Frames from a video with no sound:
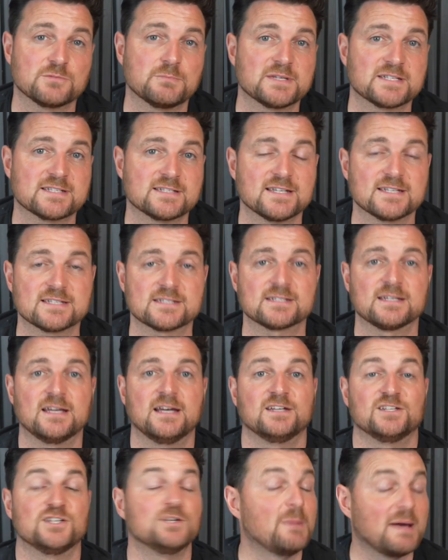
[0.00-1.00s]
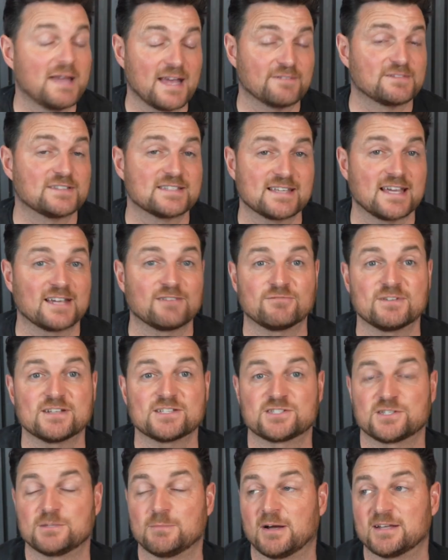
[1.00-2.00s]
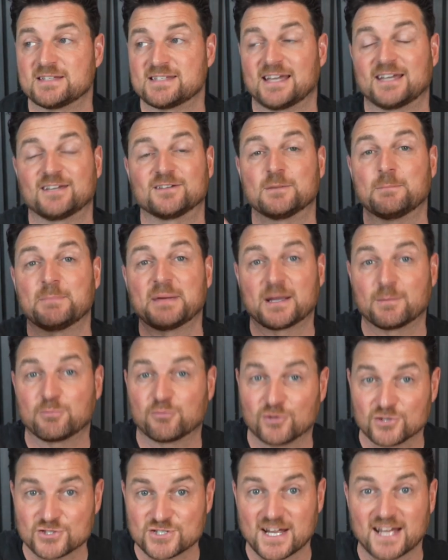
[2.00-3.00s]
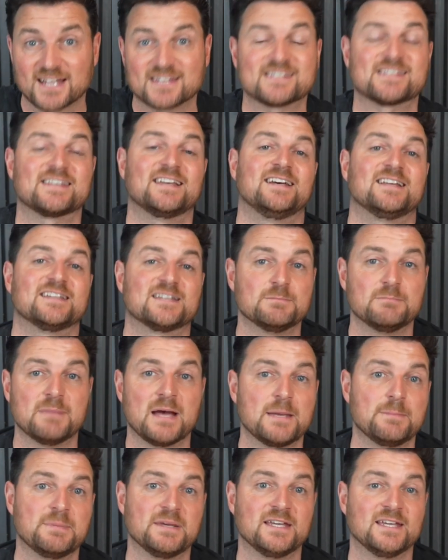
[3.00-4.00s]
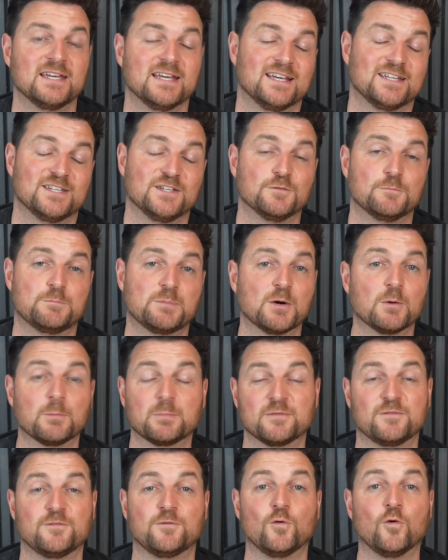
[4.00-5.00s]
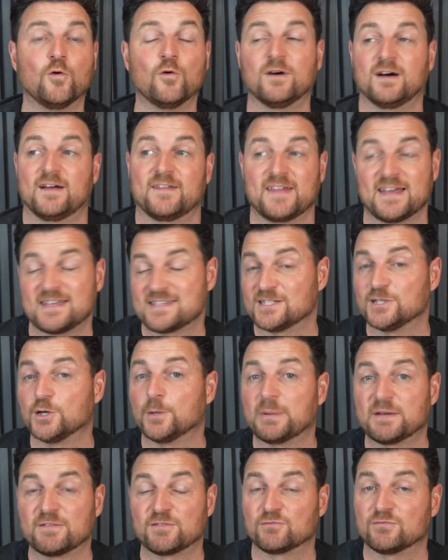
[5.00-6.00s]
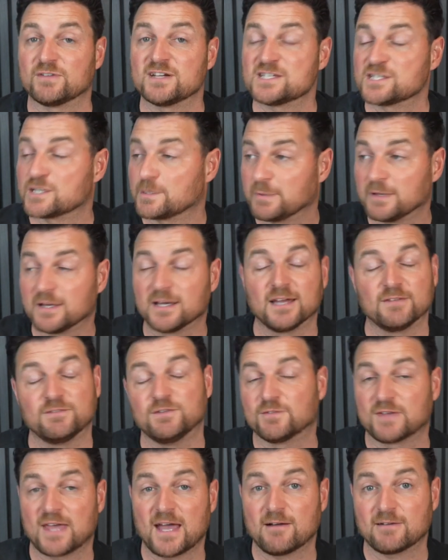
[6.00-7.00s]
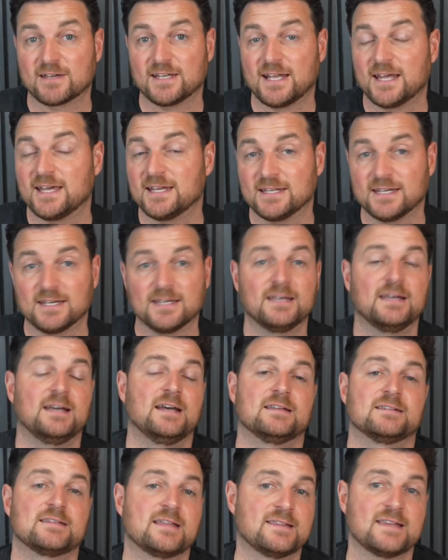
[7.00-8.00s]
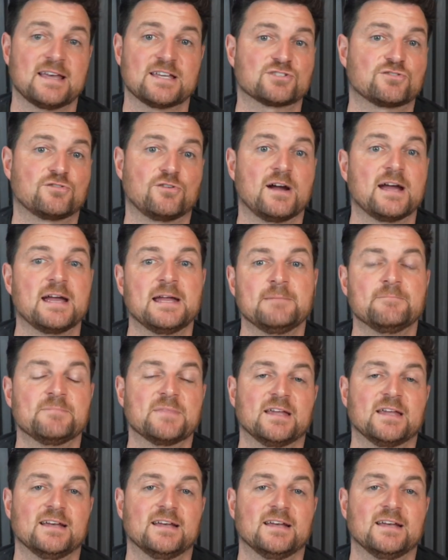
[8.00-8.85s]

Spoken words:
business, you may have to take risks. You might take on a bigger project than maybe you've built before, and that's a little bit of a risk, but if you've calculated it, then that's great.